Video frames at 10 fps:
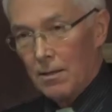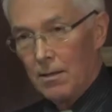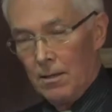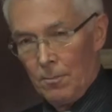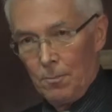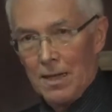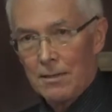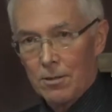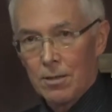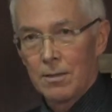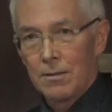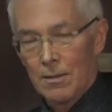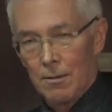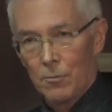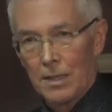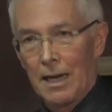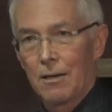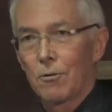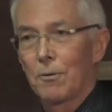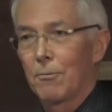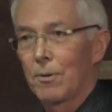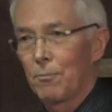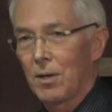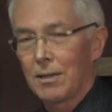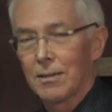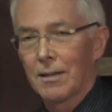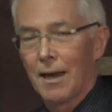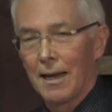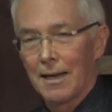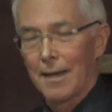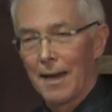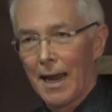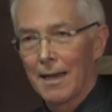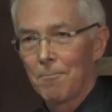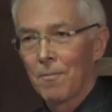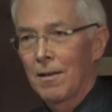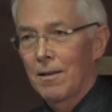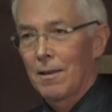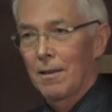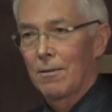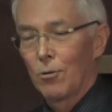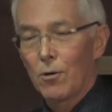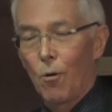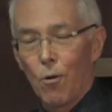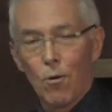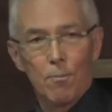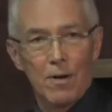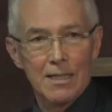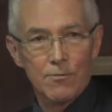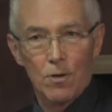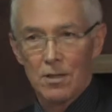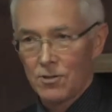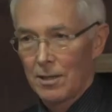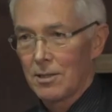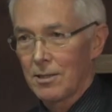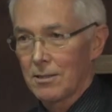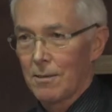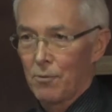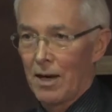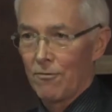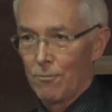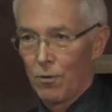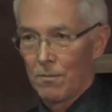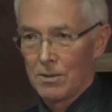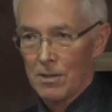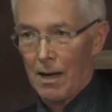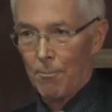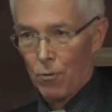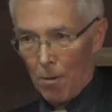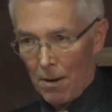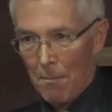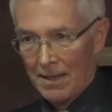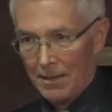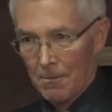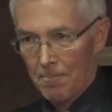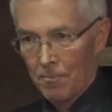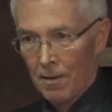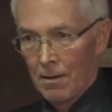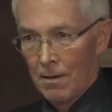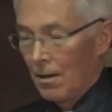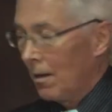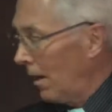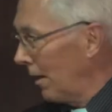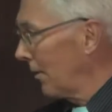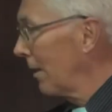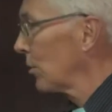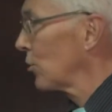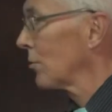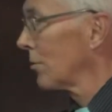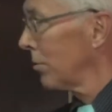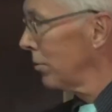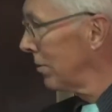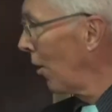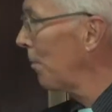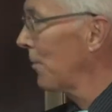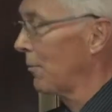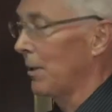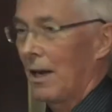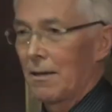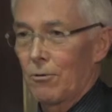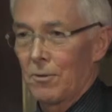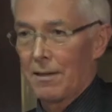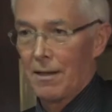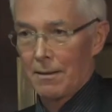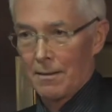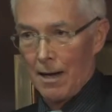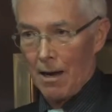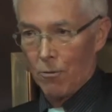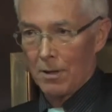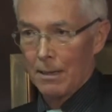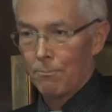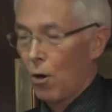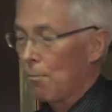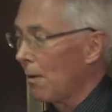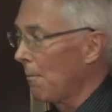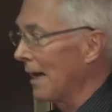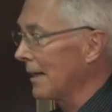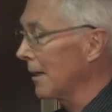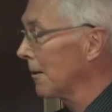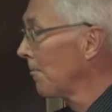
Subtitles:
But we can only repeat it again and again. Not all price volatilities and price movements are problematic. I think we should hope that we can agree that they are only problematic